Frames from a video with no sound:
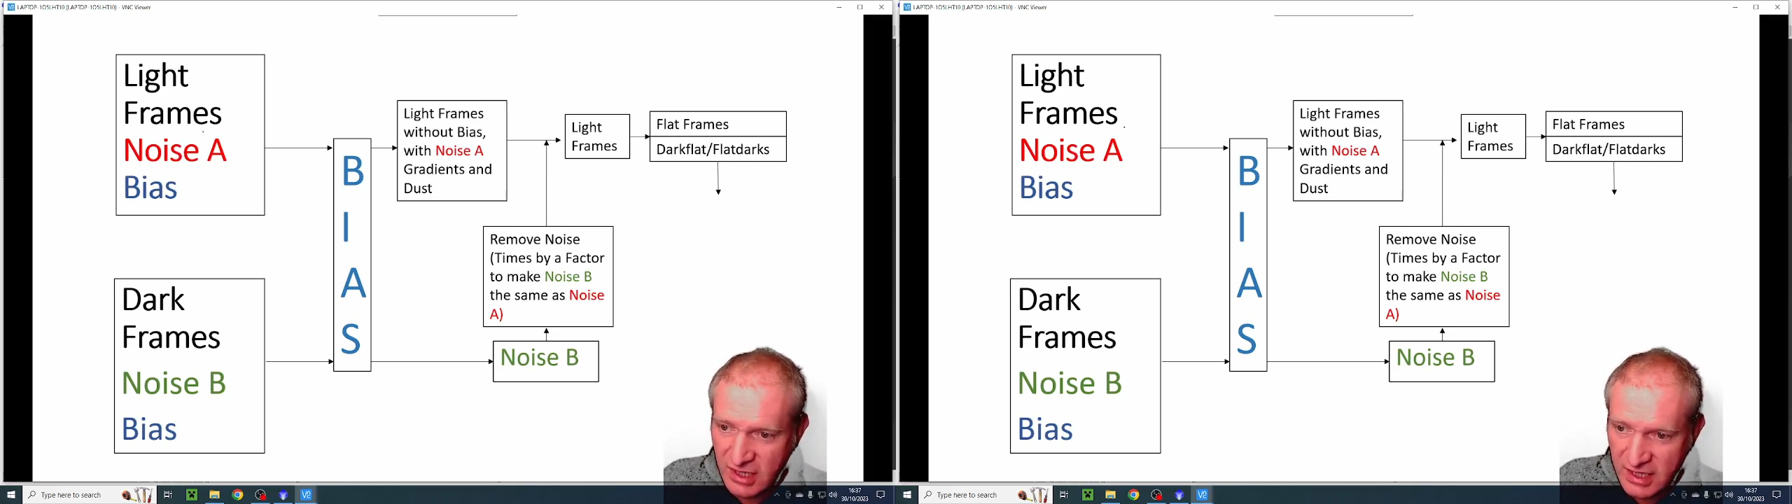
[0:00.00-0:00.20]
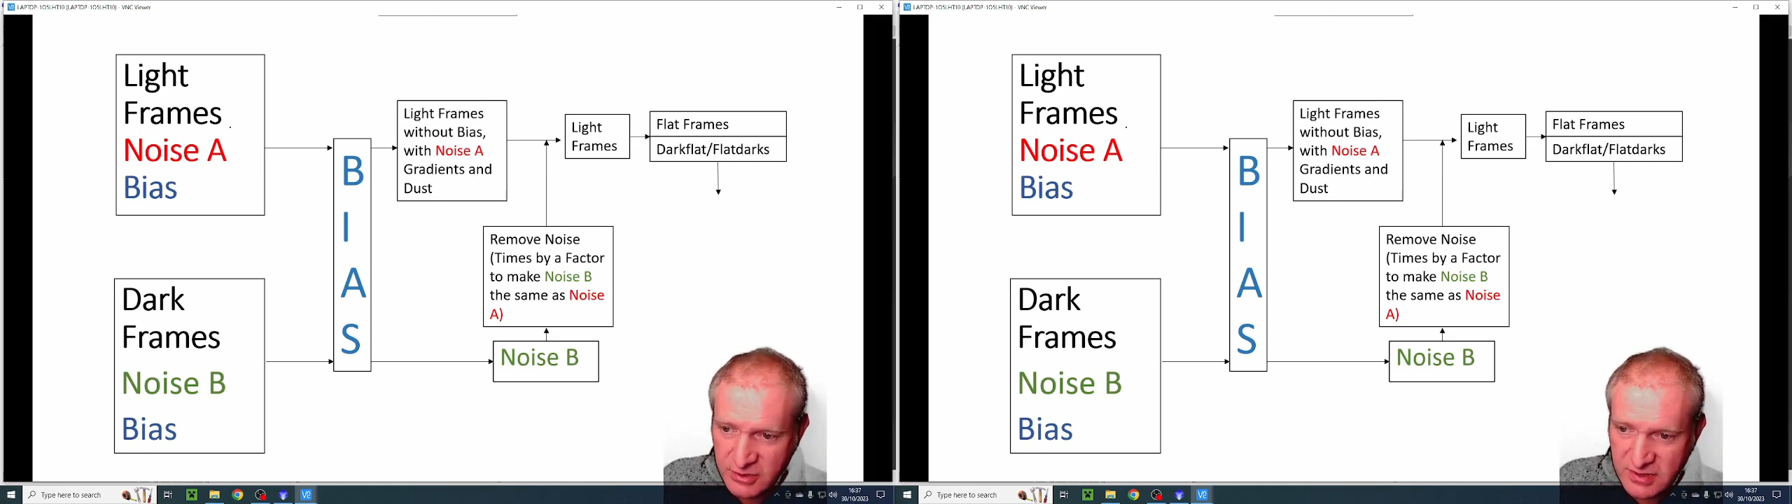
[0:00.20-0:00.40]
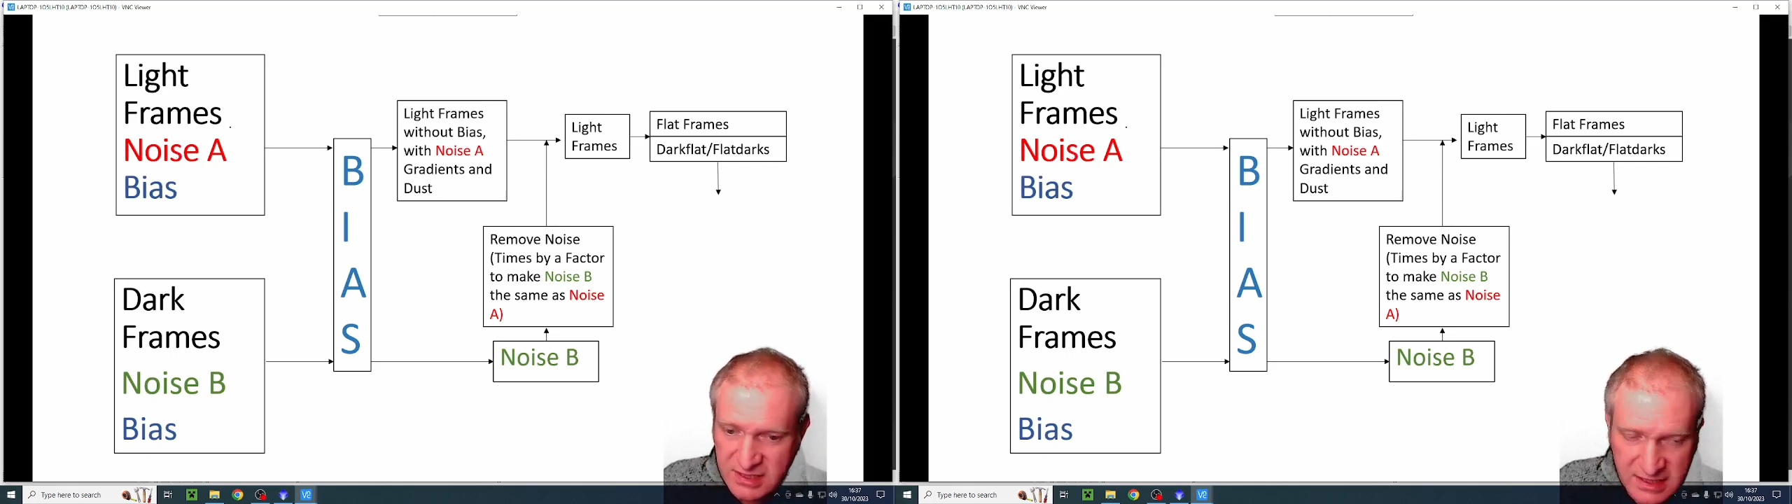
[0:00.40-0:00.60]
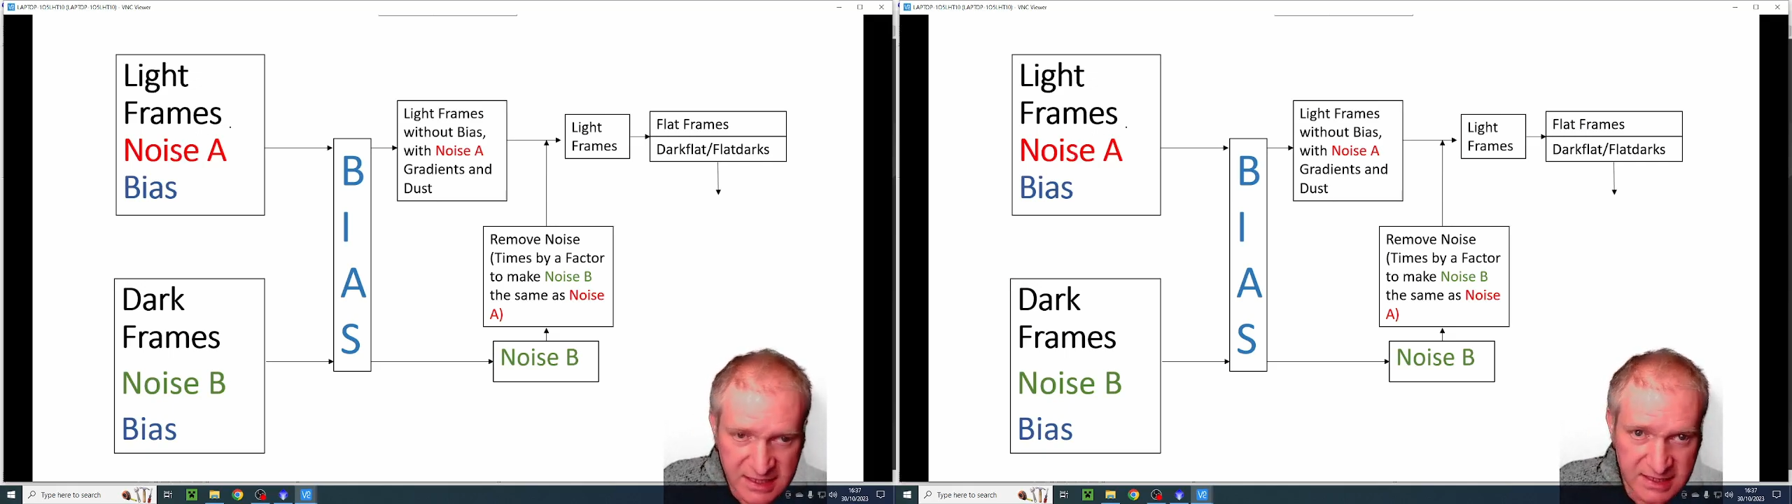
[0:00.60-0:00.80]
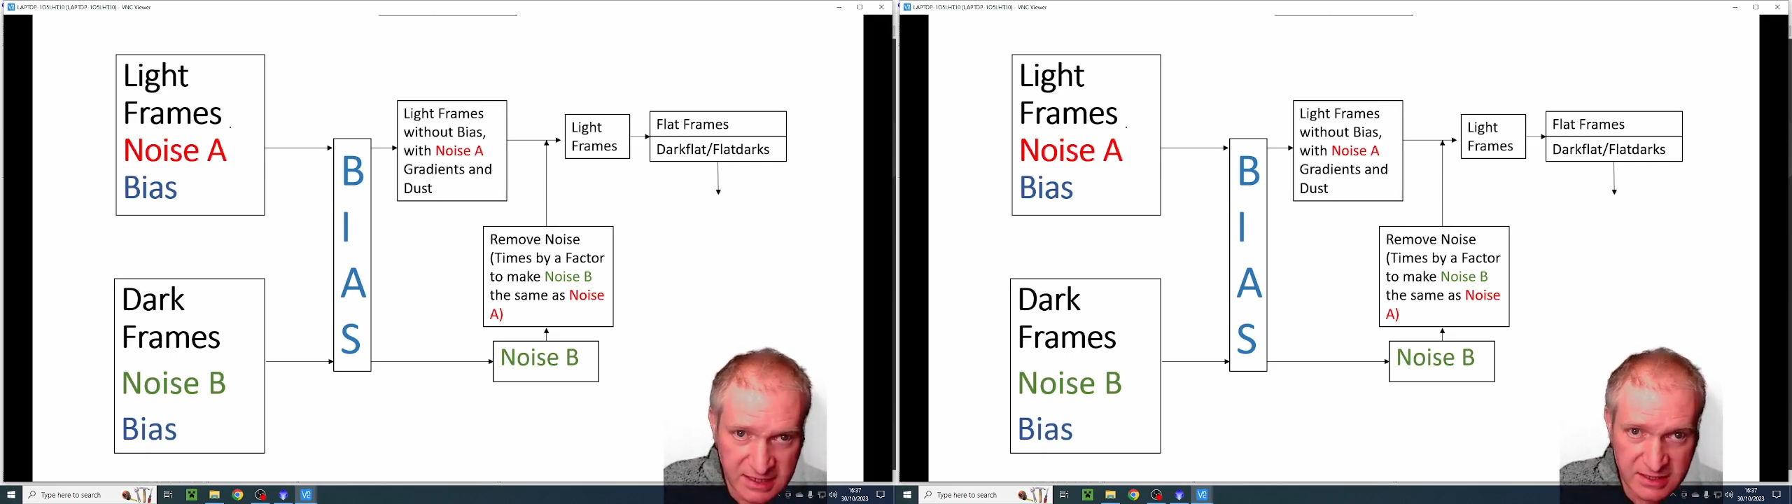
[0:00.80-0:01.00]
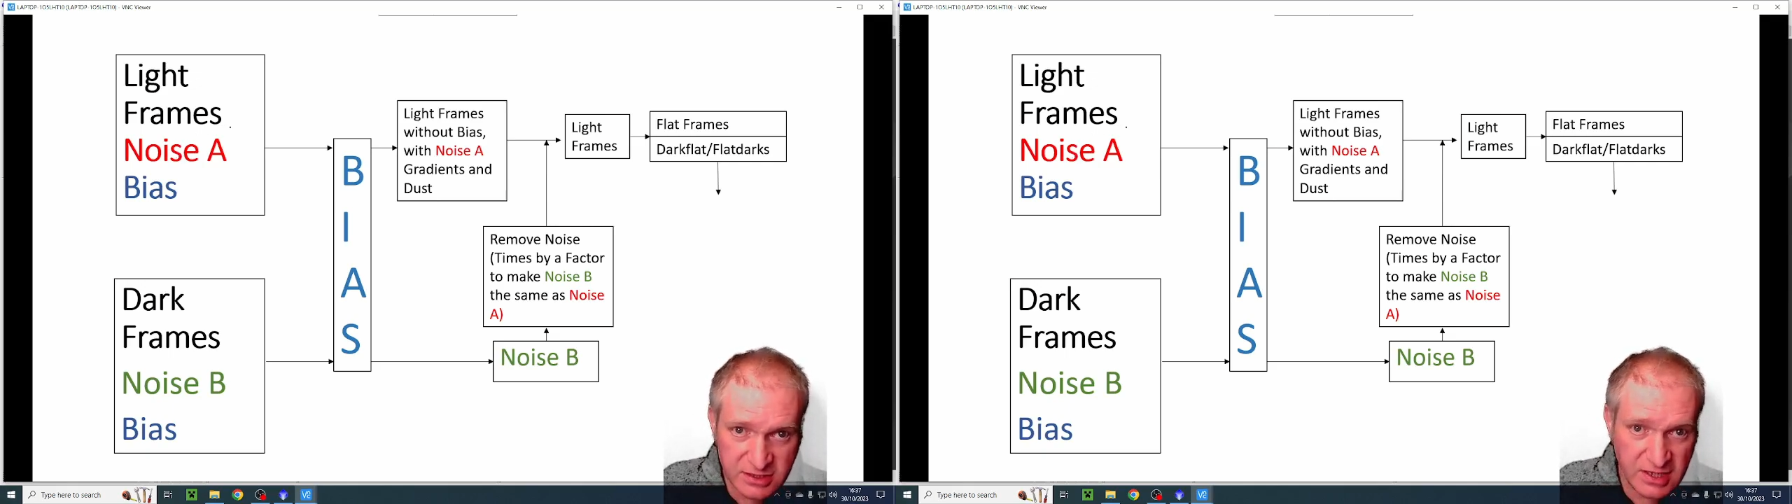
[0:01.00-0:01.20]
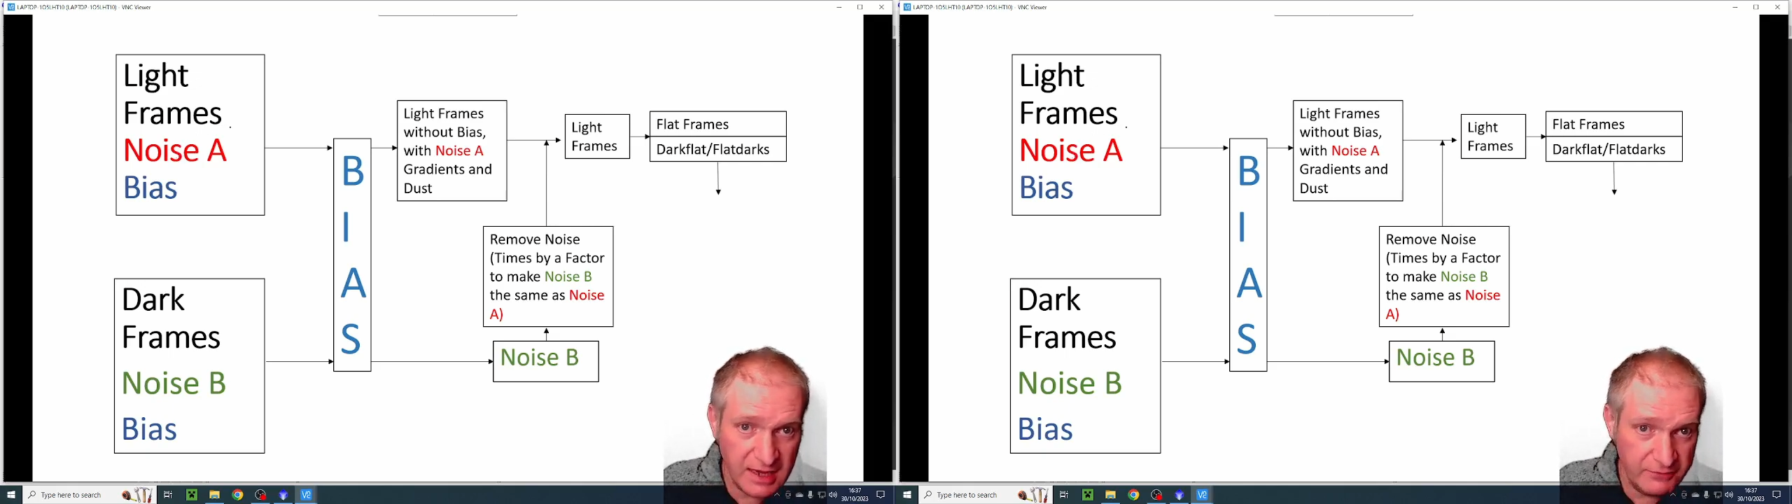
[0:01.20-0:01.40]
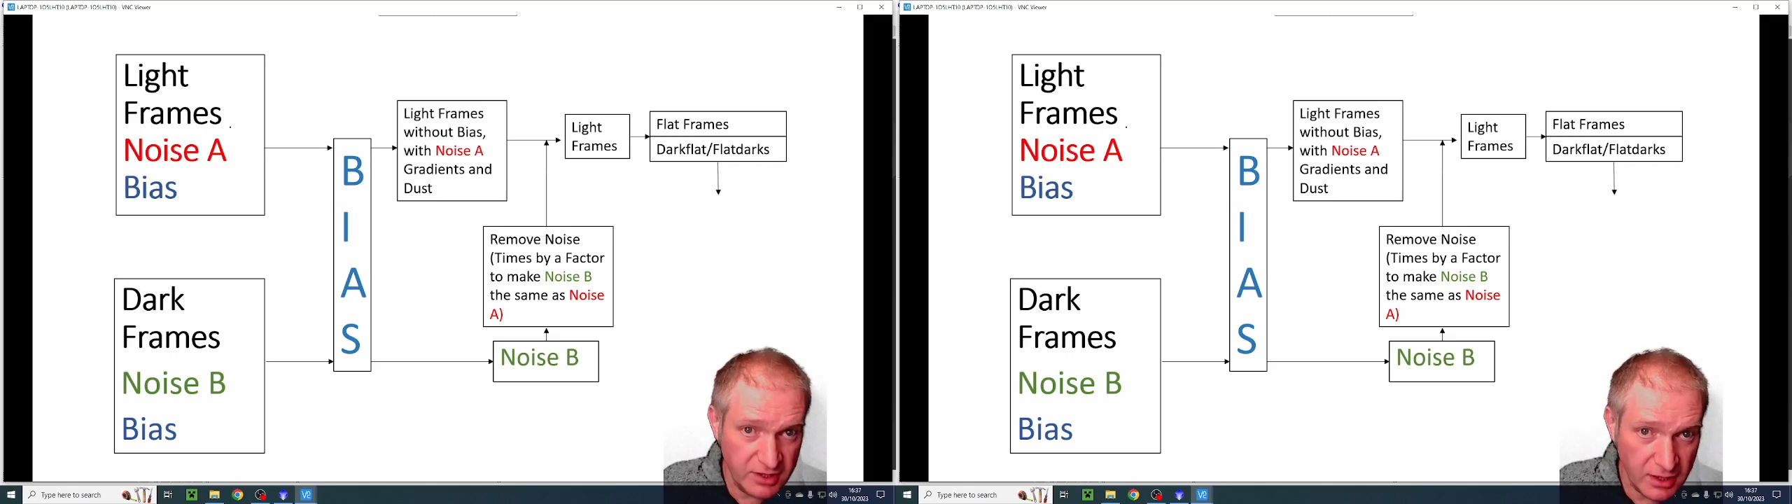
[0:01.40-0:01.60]
it was leading to
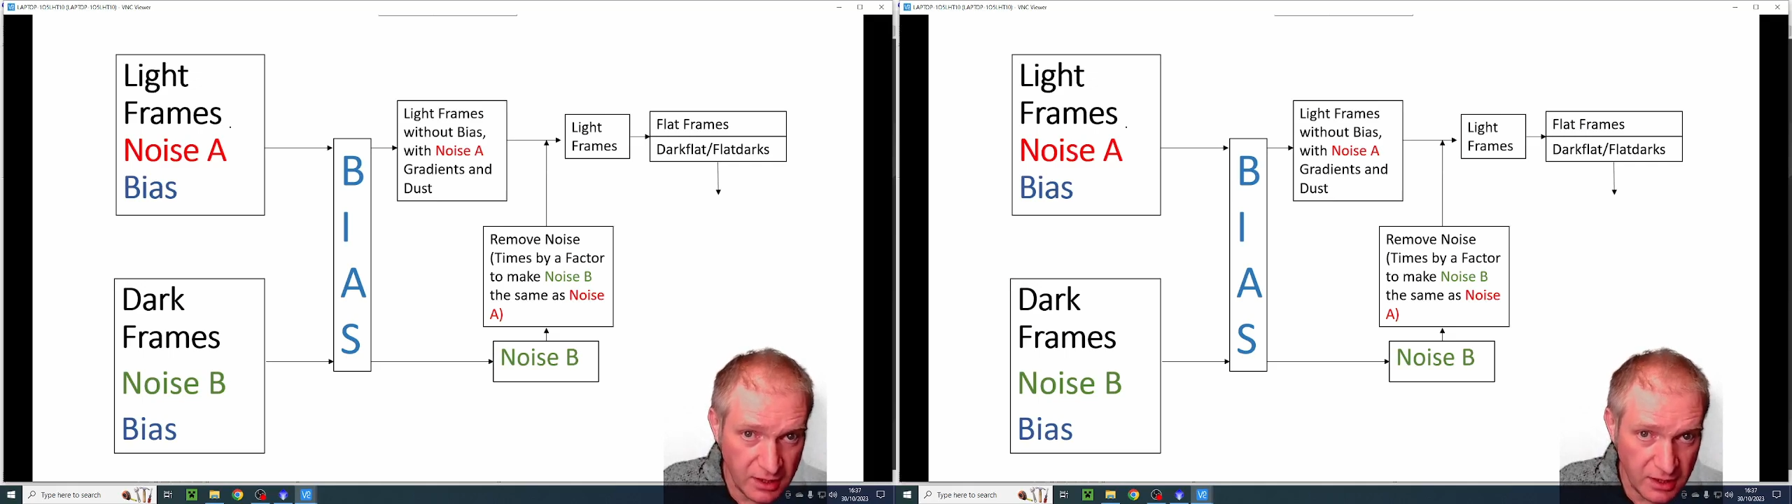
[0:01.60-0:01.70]
having